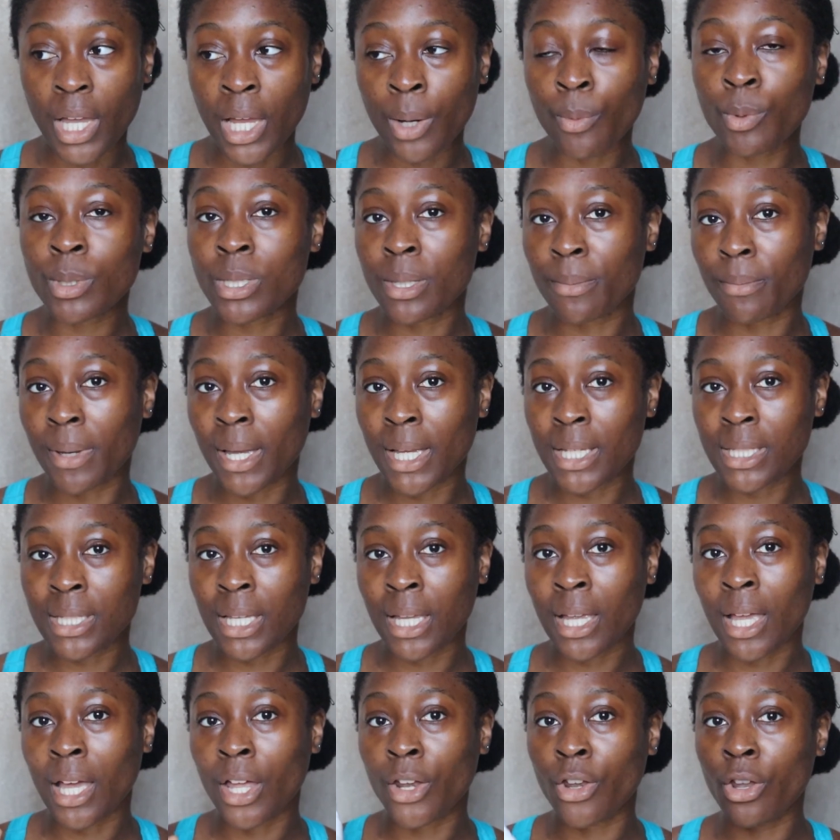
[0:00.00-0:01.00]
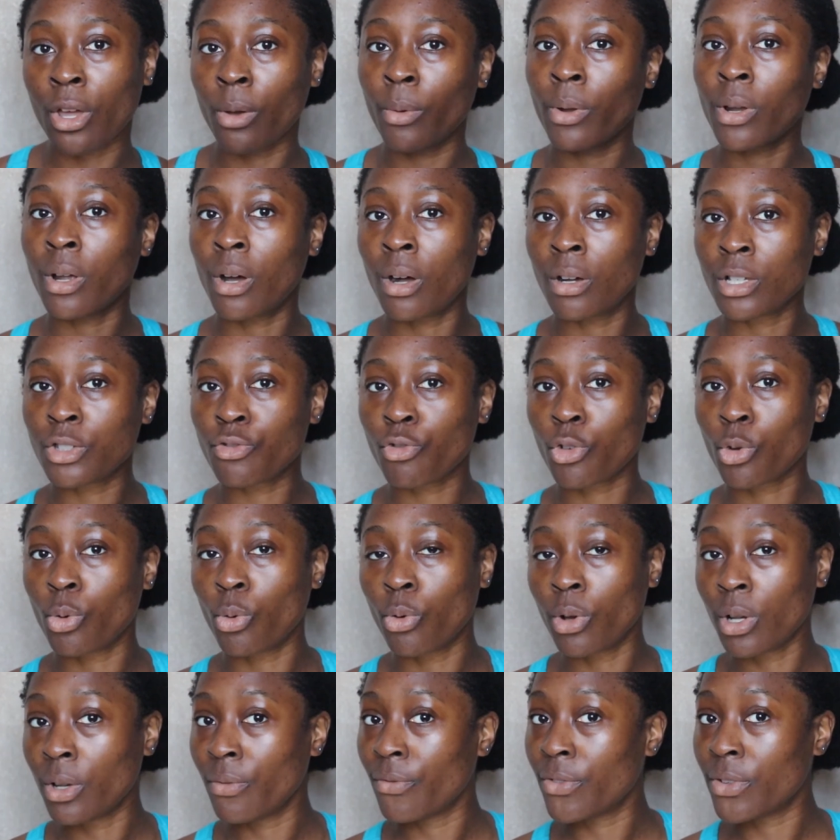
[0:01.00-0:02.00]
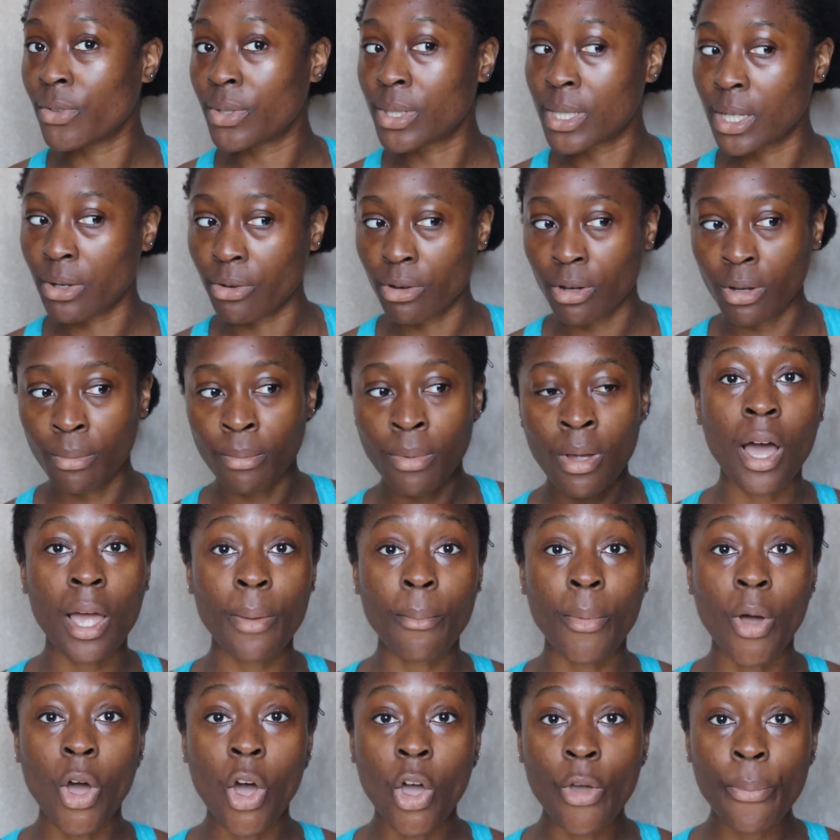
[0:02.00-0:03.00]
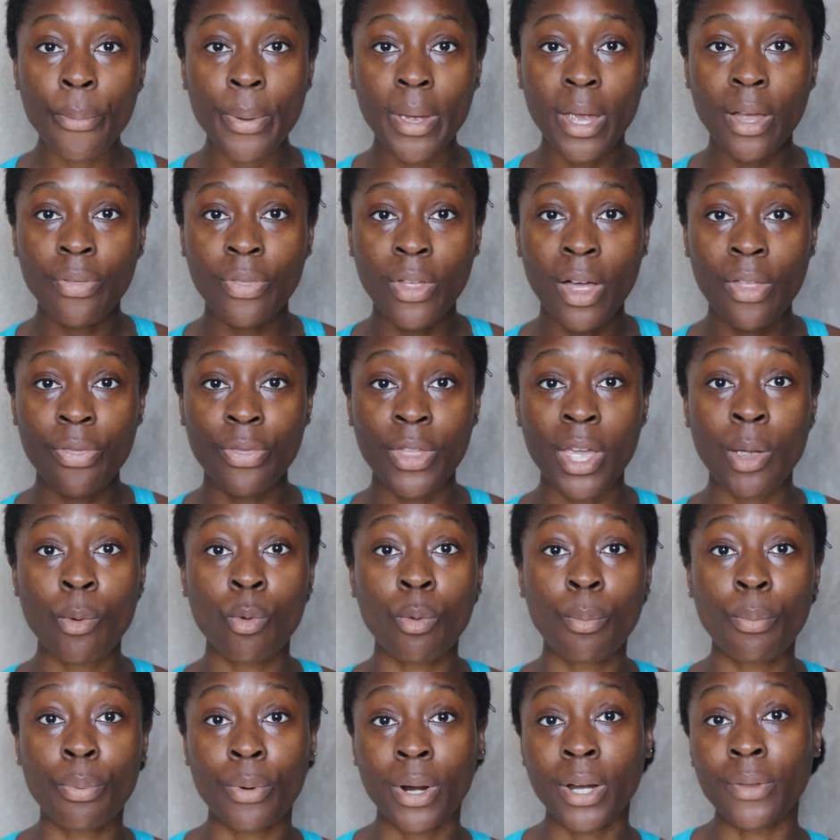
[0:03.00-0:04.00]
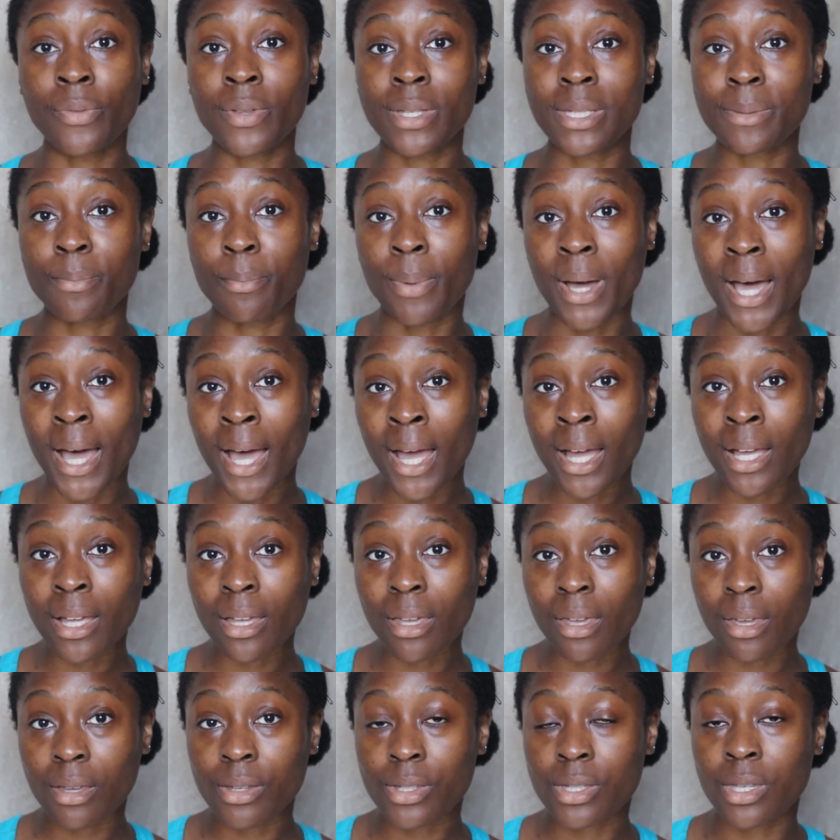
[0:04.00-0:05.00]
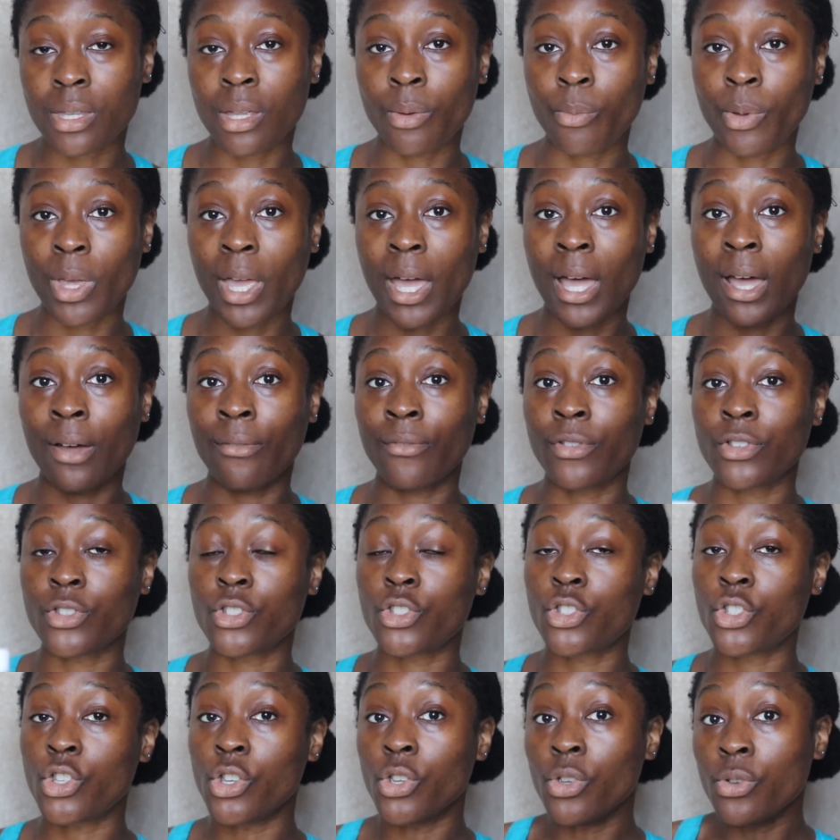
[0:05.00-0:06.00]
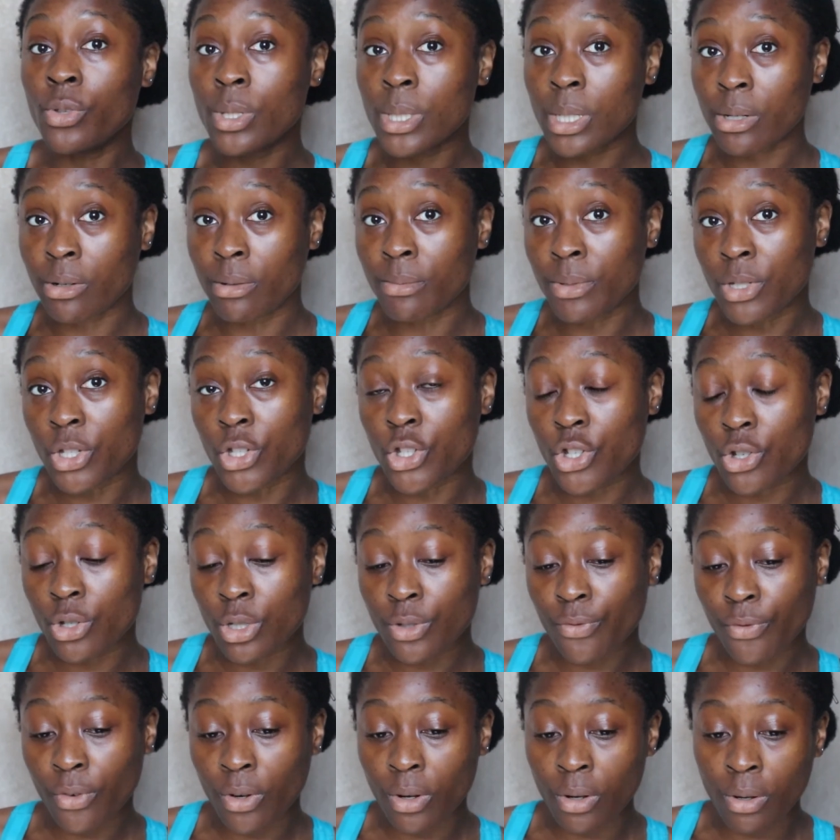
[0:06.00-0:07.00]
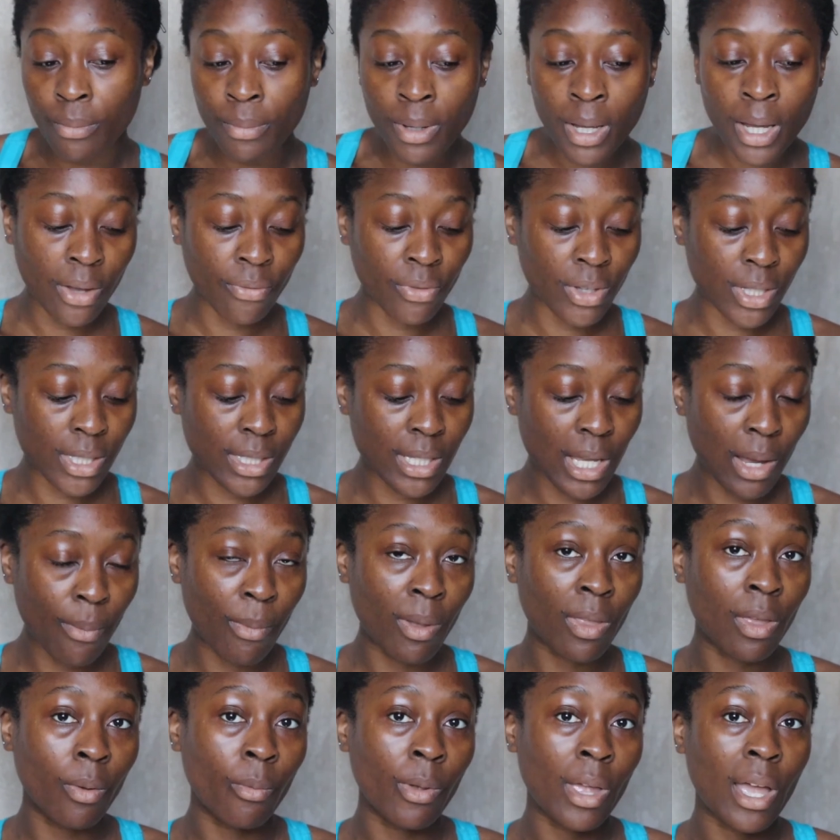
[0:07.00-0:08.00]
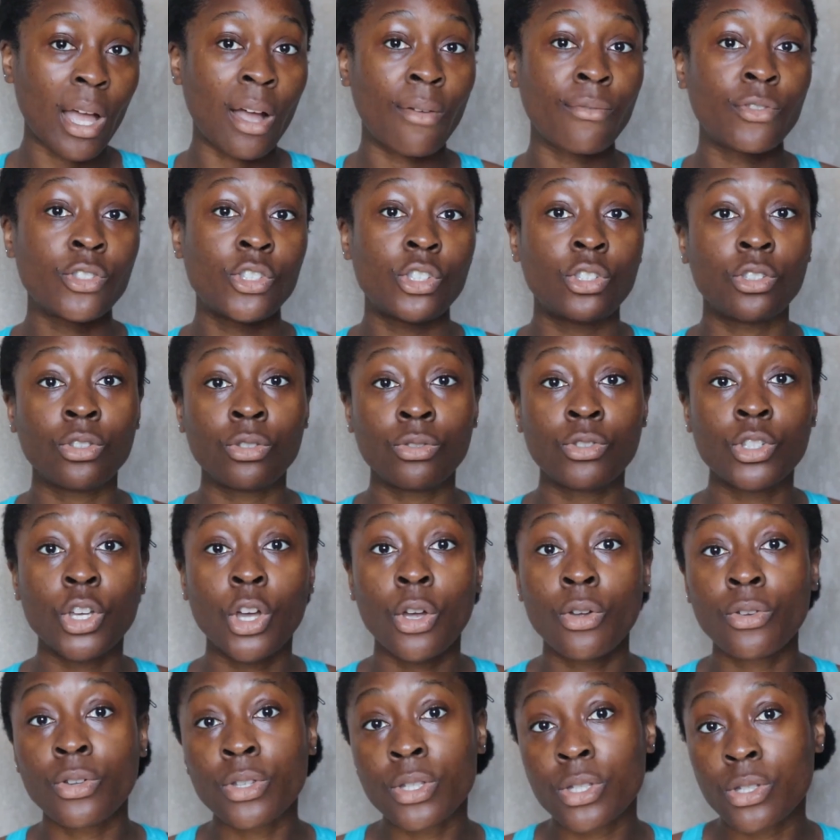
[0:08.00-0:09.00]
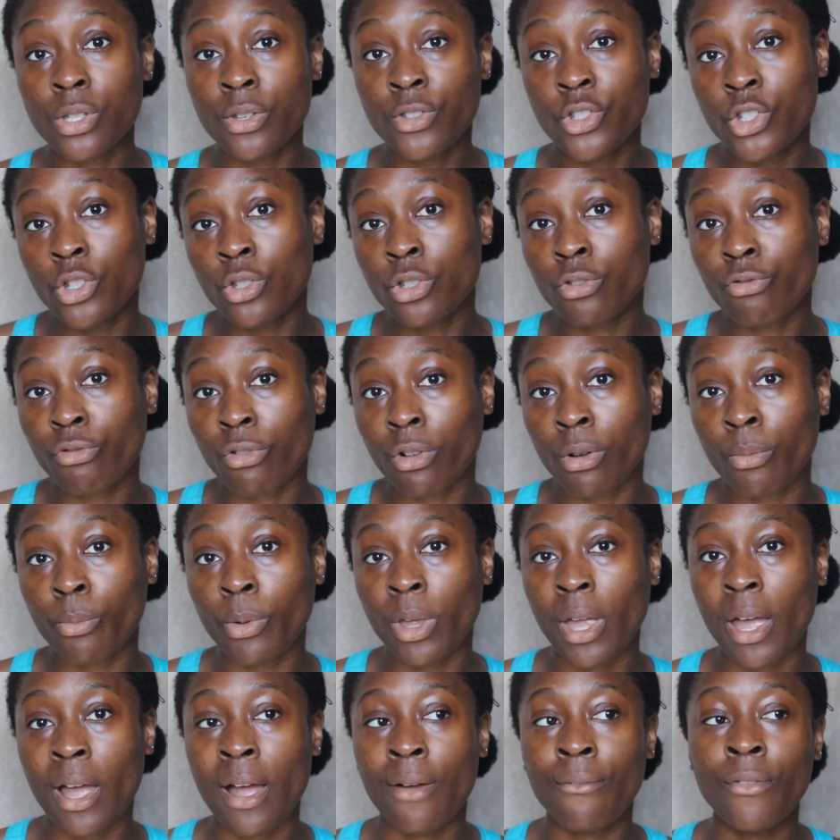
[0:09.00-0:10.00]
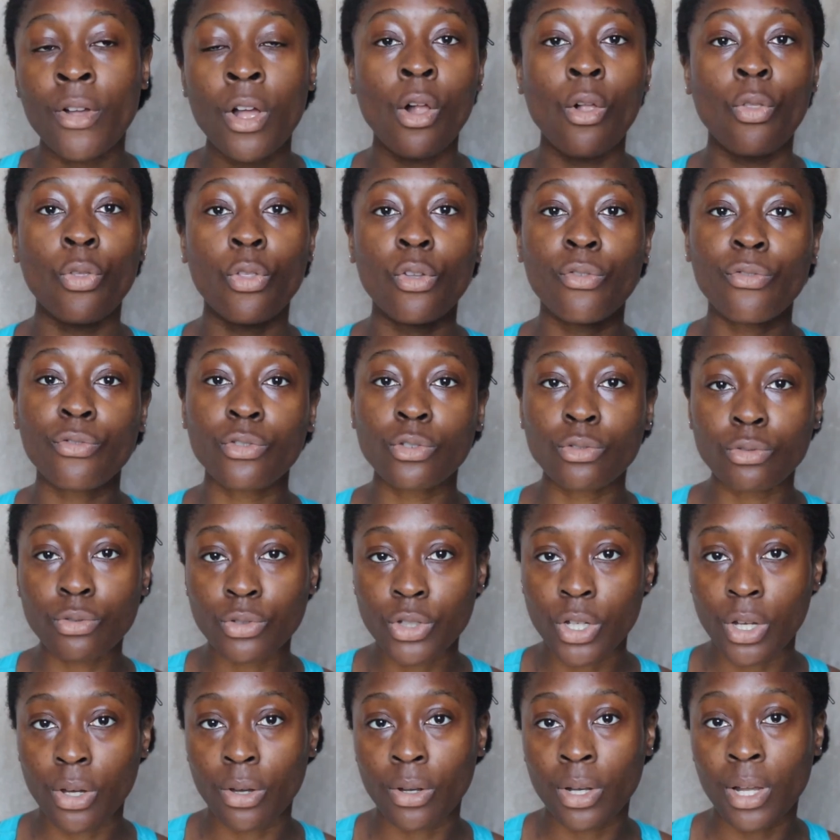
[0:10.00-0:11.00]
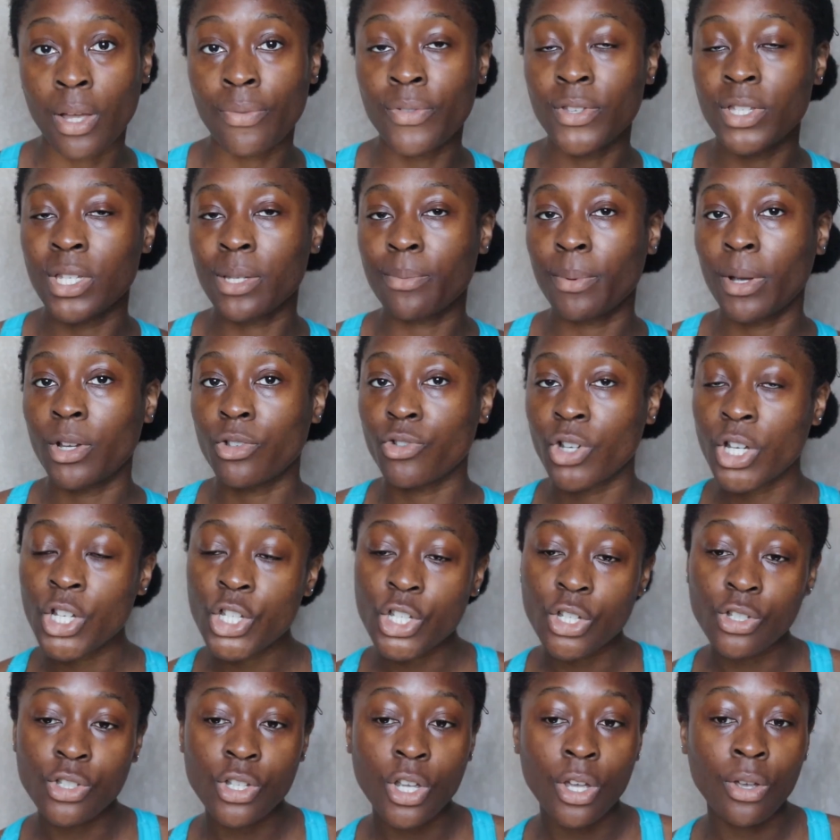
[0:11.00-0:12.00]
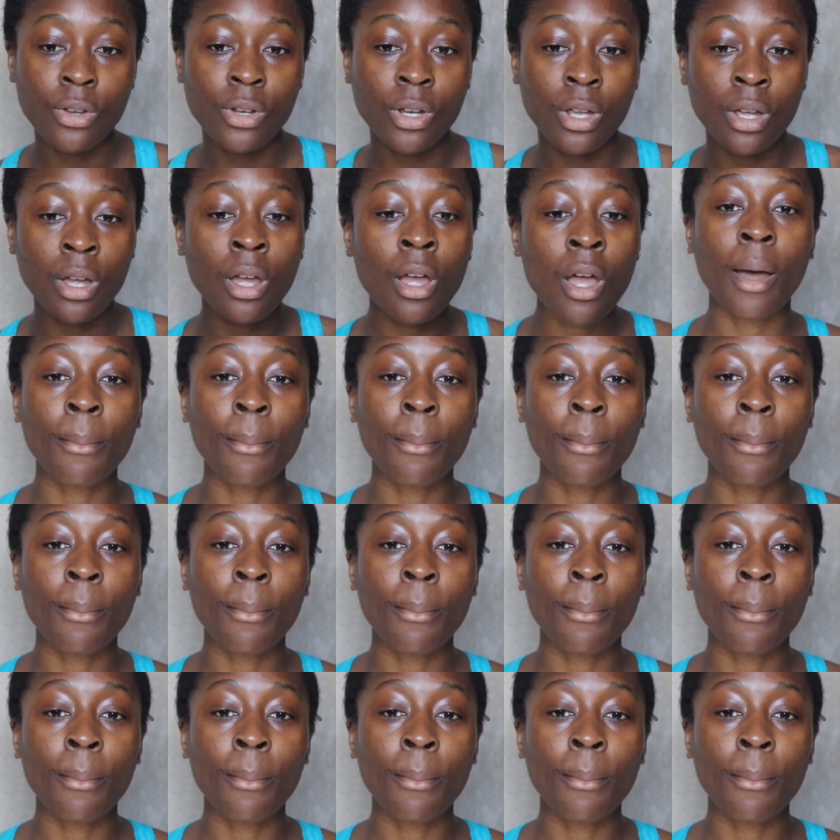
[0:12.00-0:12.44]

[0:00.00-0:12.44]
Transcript: it was amazing and no one asked for an oil infused serum. I'm hoping that they will bring this back so that we have 2 serums to choose from. In the same way that we have 2 toners to choose from, we have the floral toner and the deep hydration toner.